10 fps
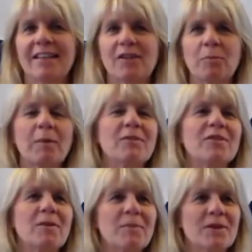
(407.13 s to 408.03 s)
That's
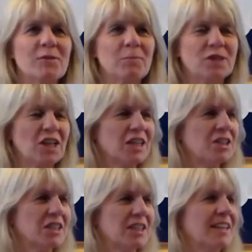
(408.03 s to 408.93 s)
probably somebody's
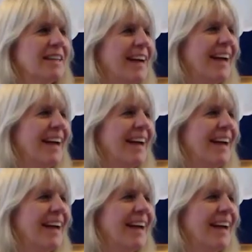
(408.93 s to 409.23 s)
projection.